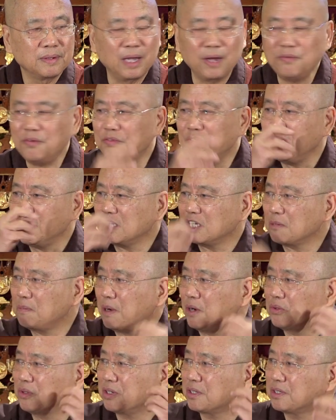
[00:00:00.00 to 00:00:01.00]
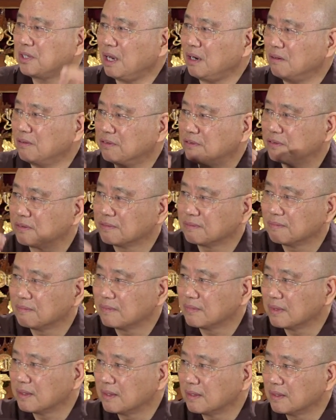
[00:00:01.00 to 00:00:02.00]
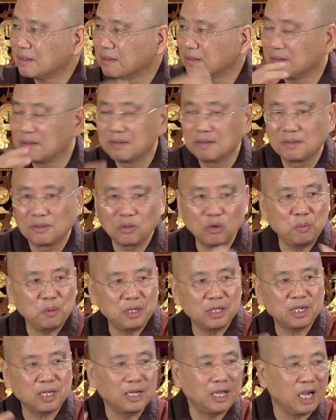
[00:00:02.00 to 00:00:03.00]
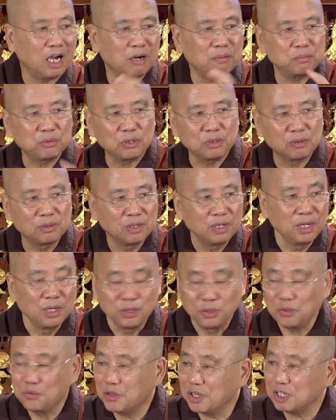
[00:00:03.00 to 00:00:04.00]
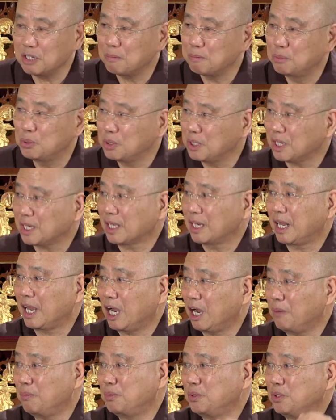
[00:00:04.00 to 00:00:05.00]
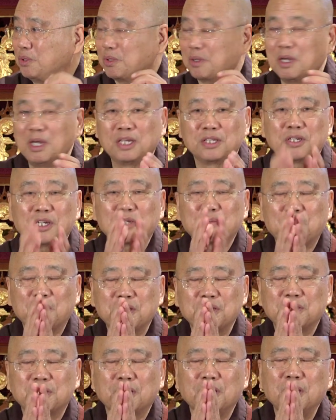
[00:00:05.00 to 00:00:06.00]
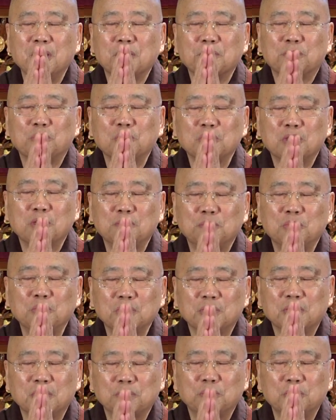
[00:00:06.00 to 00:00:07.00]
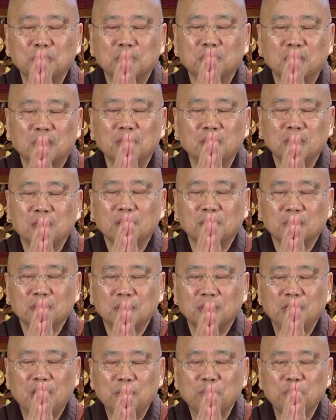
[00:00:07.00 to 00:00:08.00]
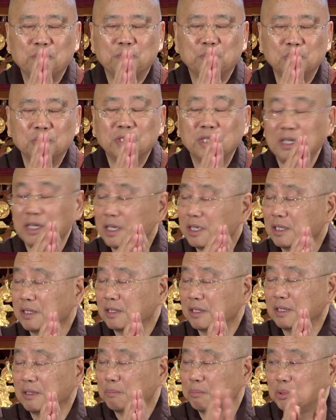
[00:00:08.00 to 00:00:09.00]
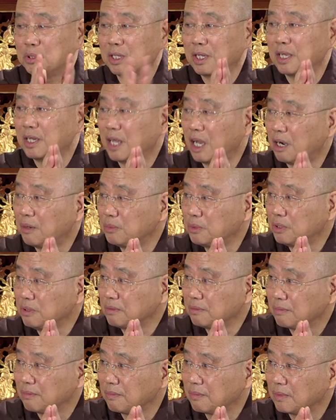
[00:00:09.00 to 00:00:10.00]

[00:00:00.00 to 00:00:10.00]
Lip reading: Everything is about yourself. Nobody can help you. You think the Buddha can help you just by saying, Buddha, Buddha, Buddha, the name of Buddha, Buddha can help you?